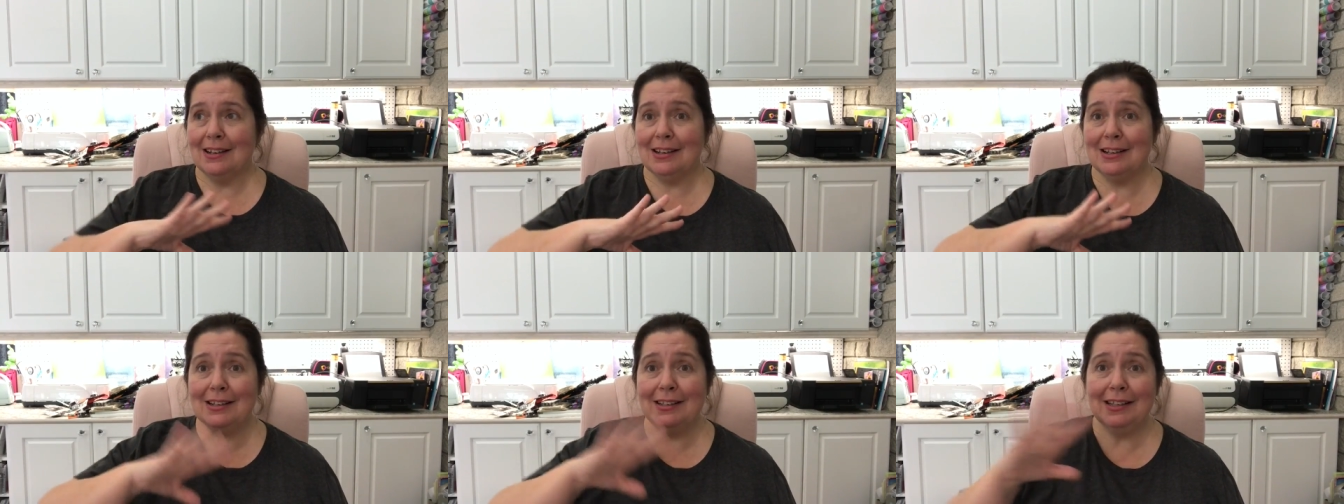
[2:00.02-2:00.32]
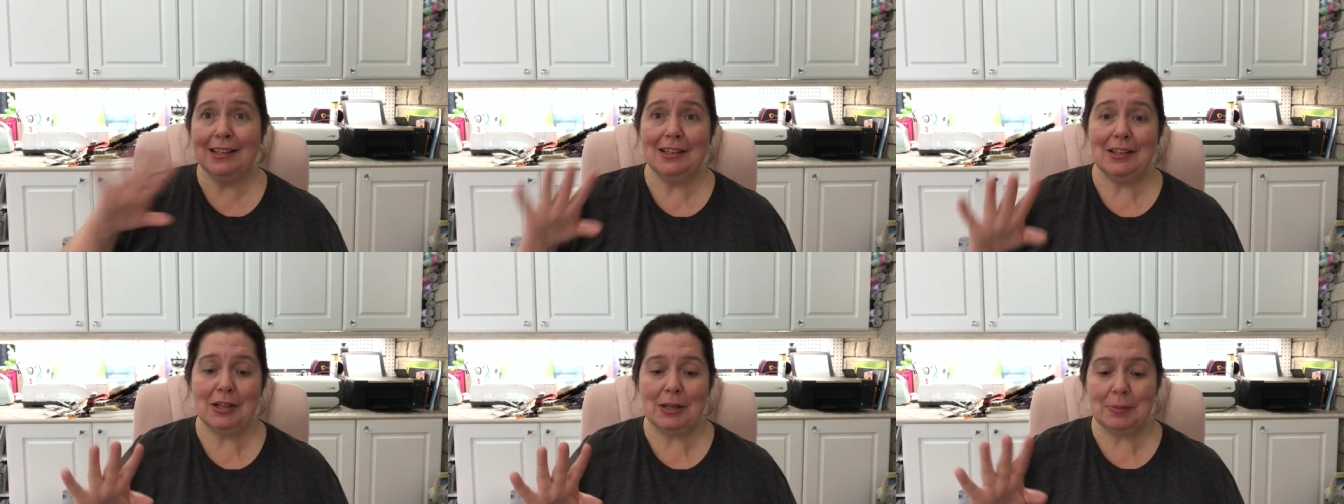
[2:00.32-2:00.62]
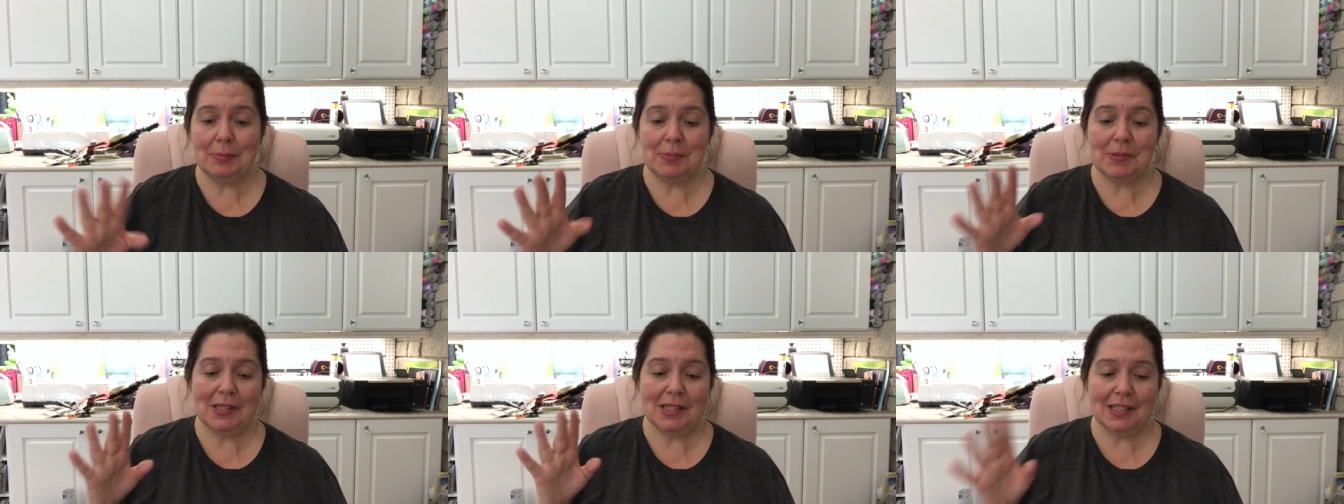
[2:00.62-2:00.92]

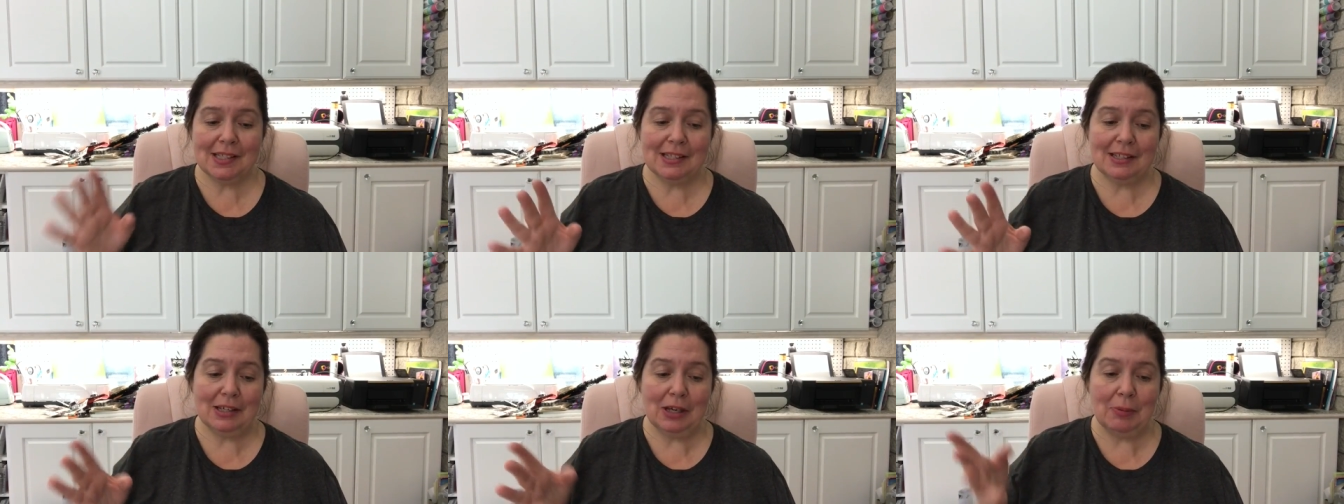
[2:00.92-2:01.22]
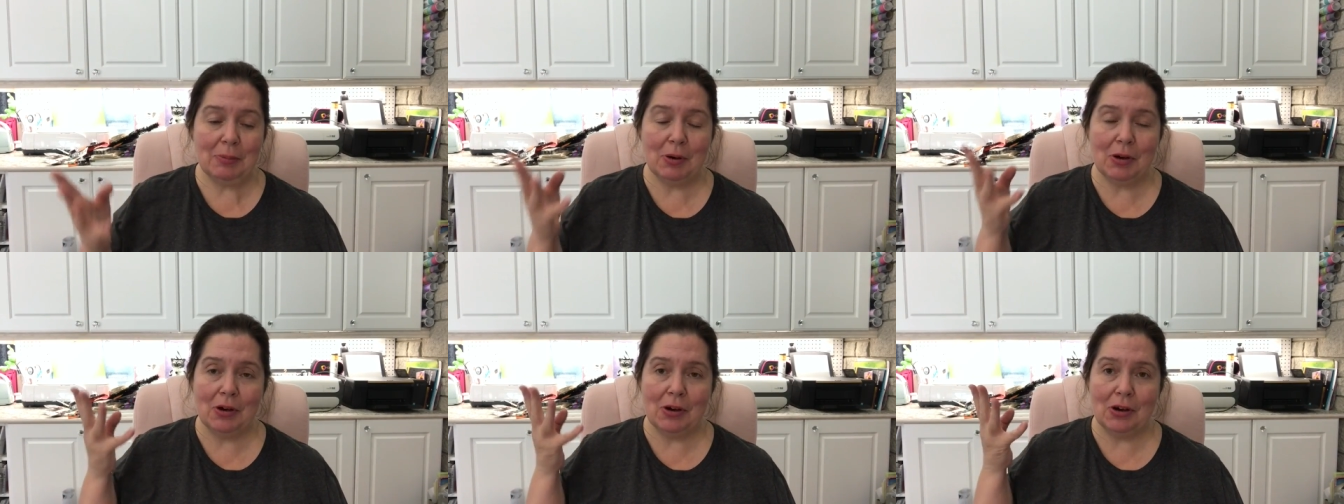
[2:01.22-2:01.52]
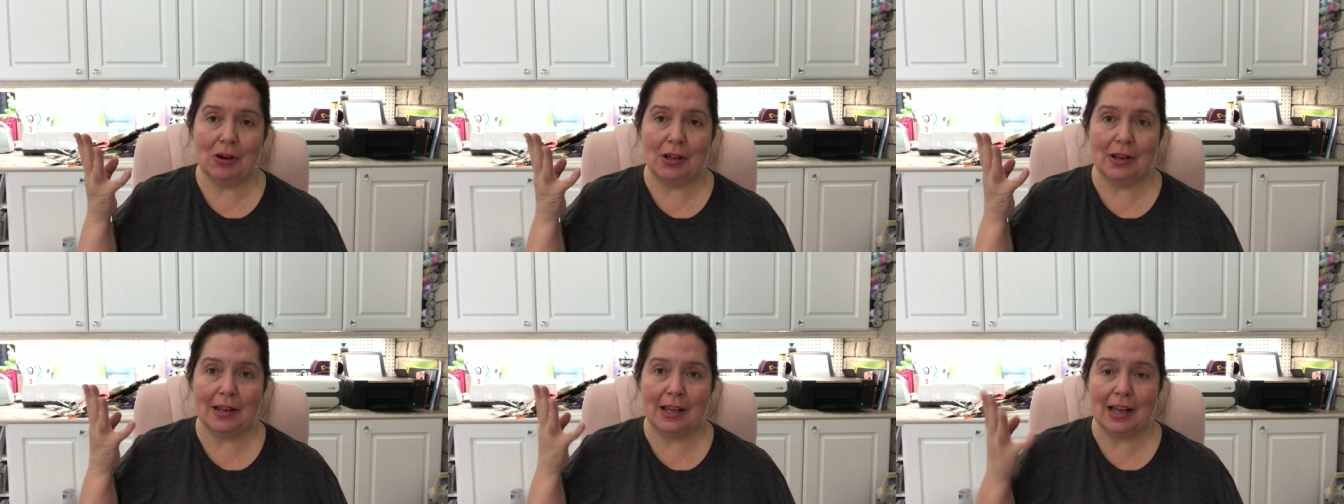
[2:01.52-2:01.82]
cleanup system
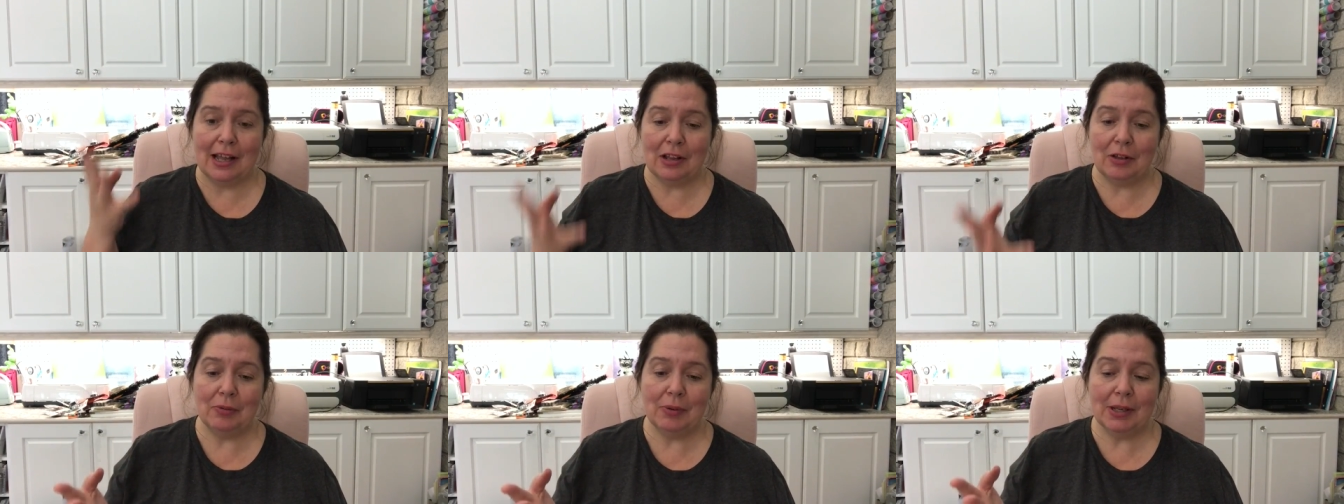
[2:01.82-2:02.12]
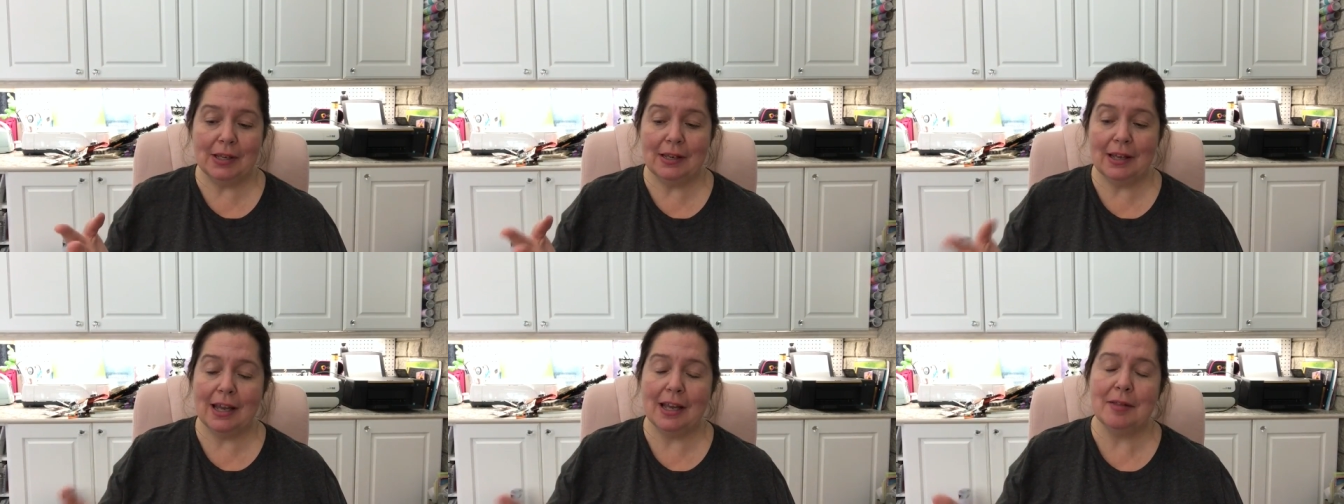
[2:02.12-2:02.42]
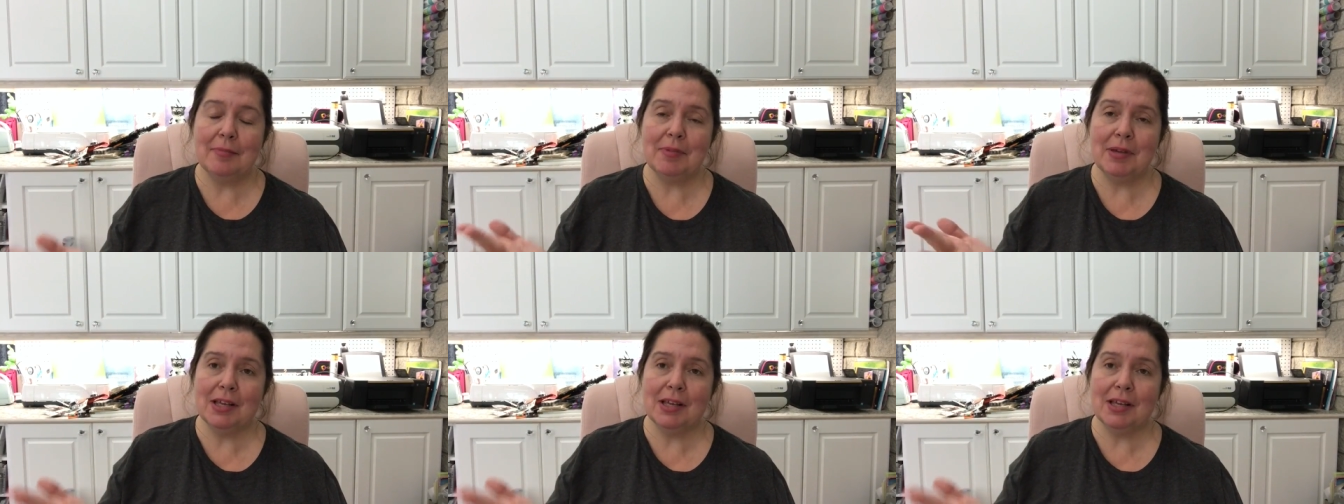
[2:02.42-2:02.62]
on Halloween night,